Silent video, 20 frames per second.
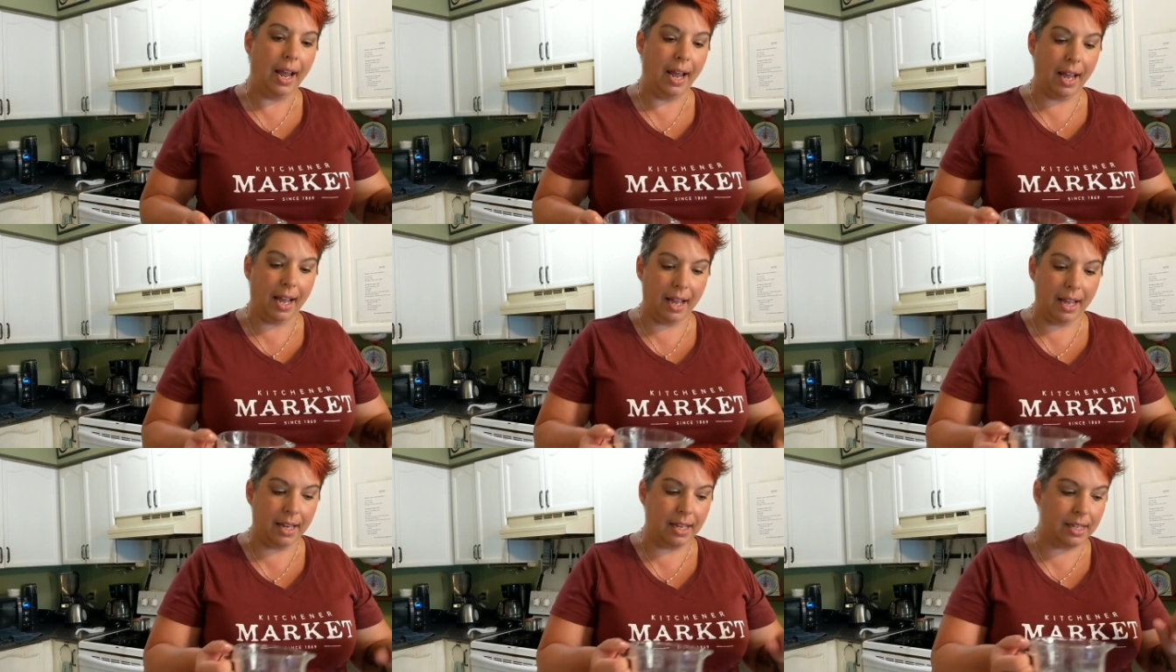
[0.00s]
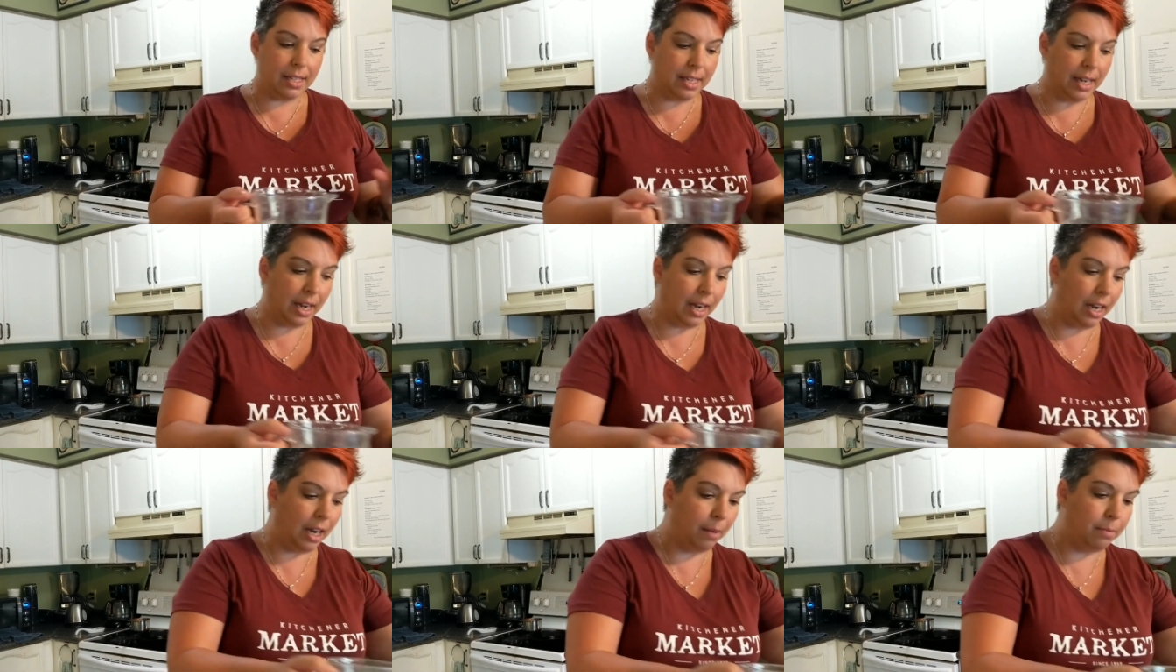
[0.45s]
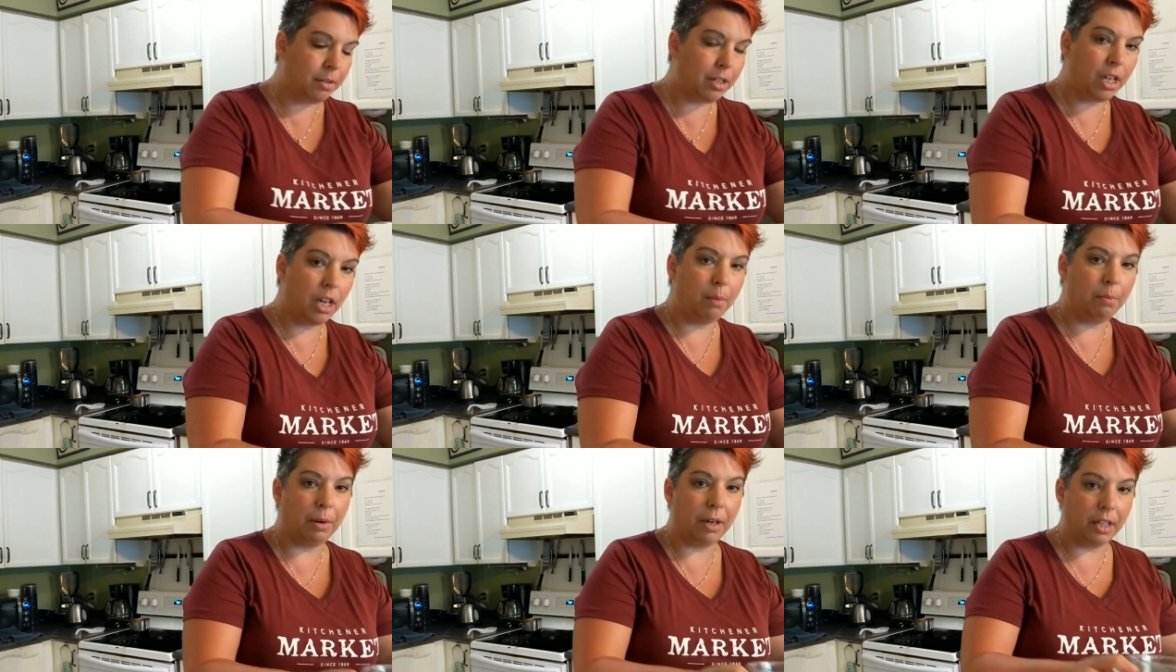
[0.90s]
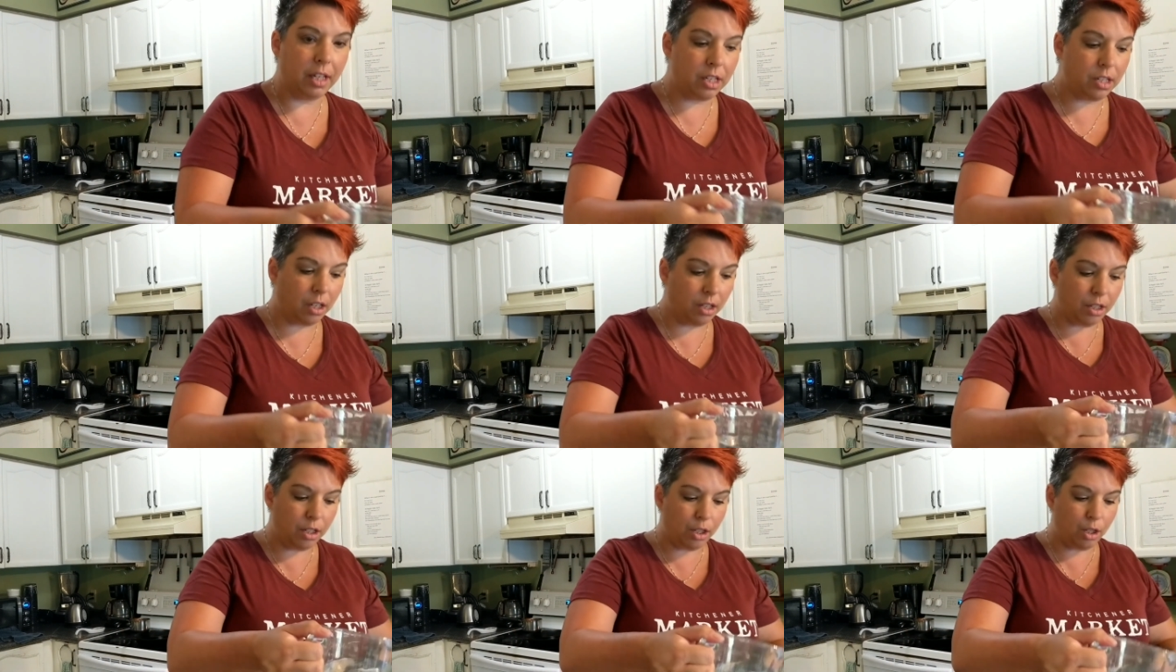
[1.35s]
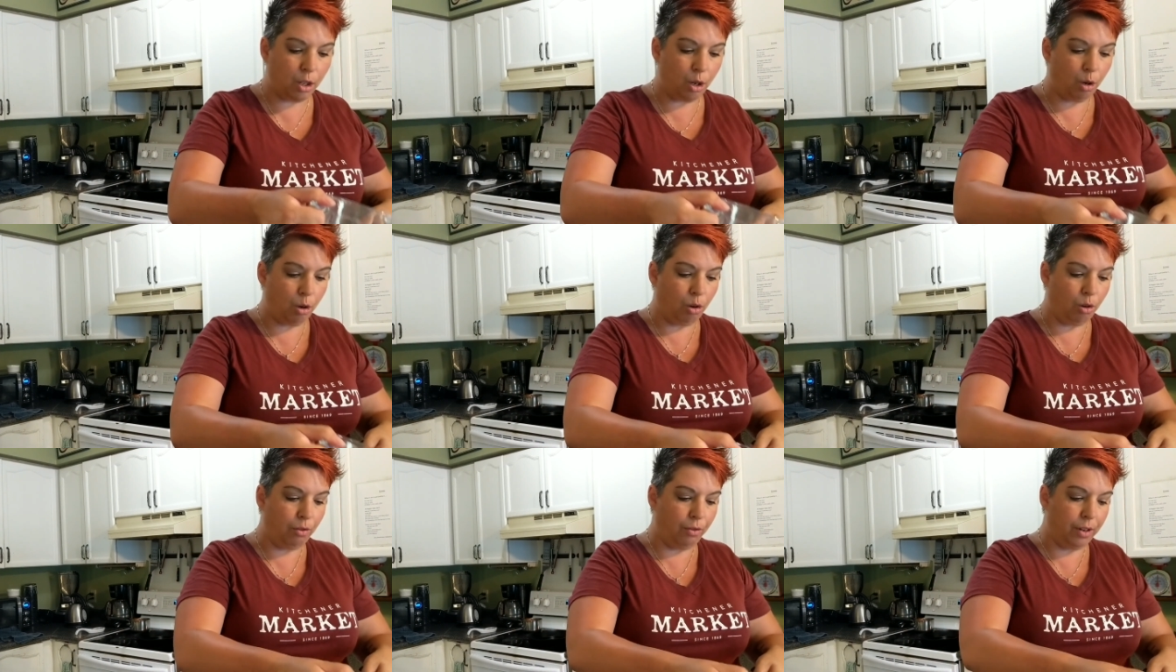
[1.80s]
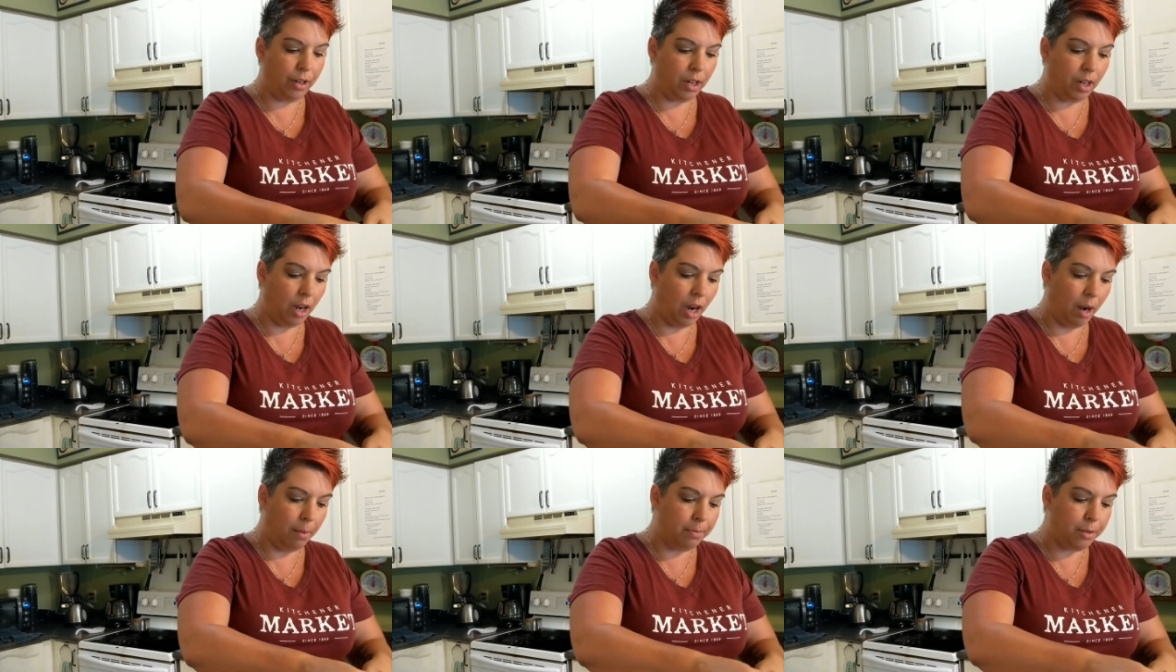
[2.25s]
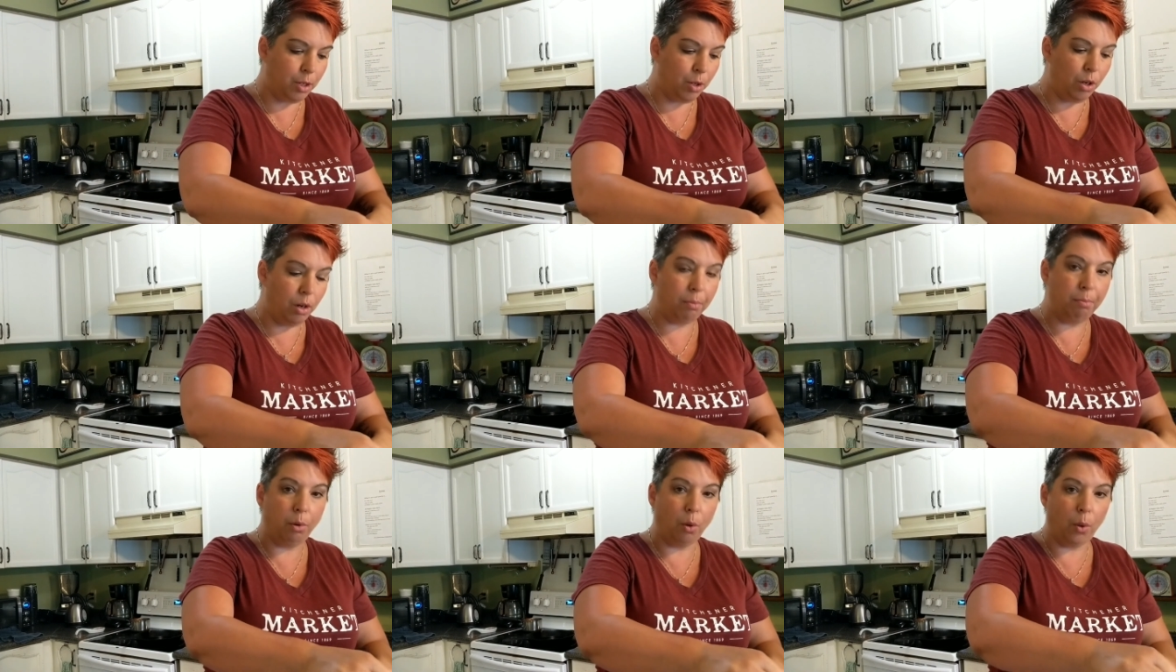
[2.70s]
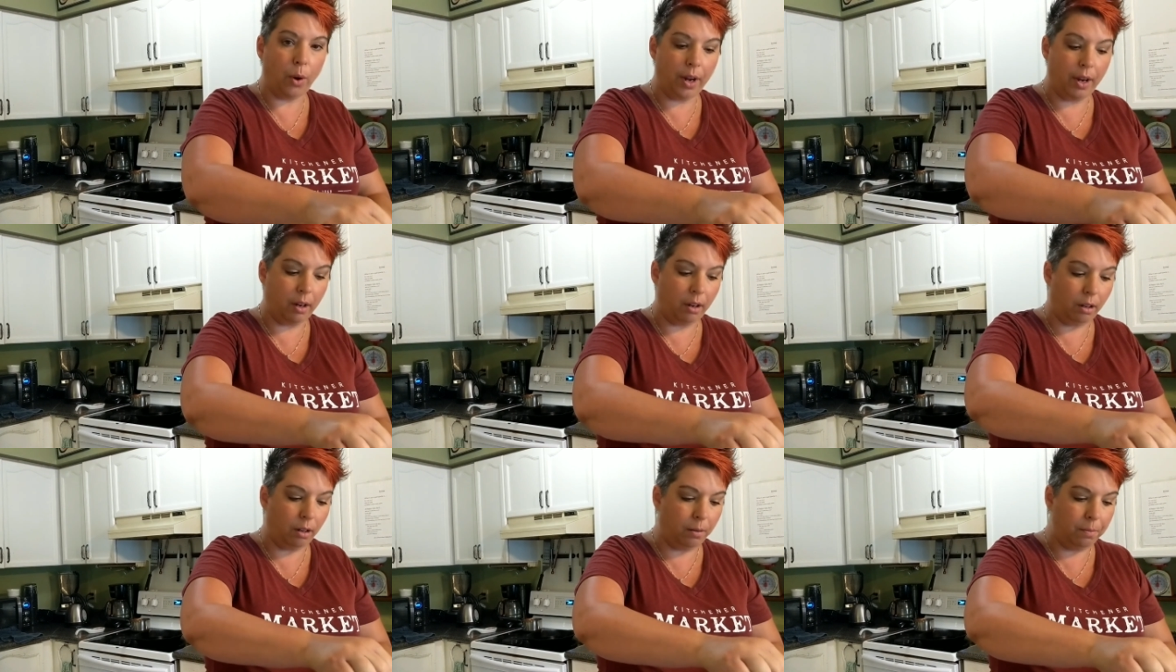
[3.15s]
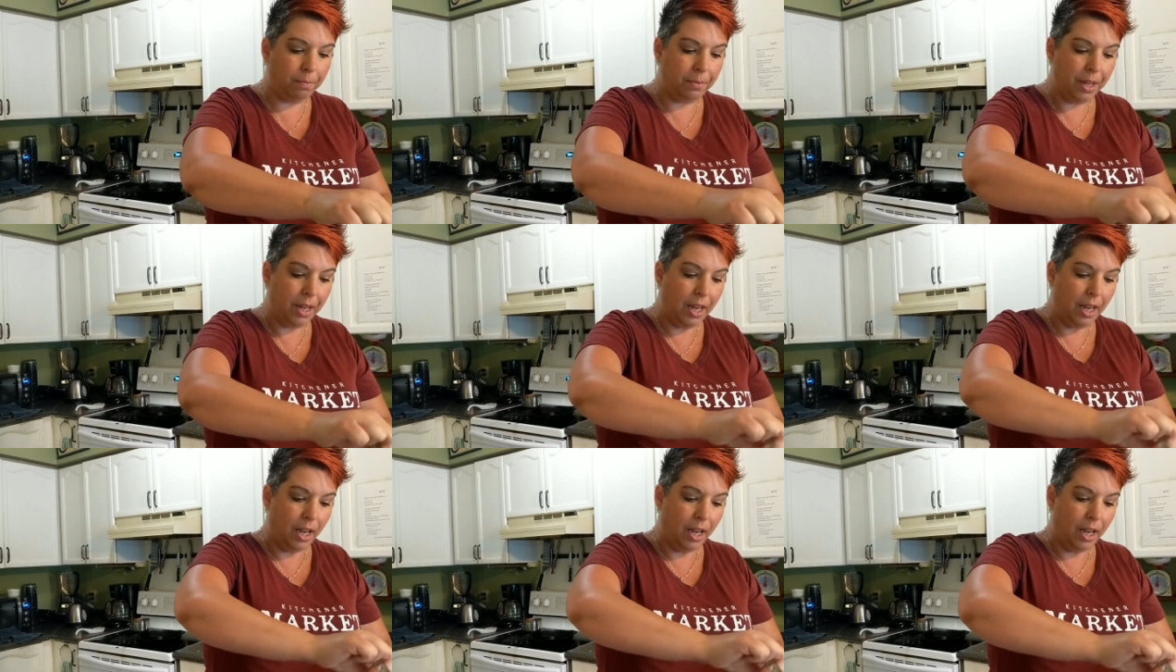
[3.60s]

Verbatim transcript: And uh, I'm just gonna bring this on the stove up to a boil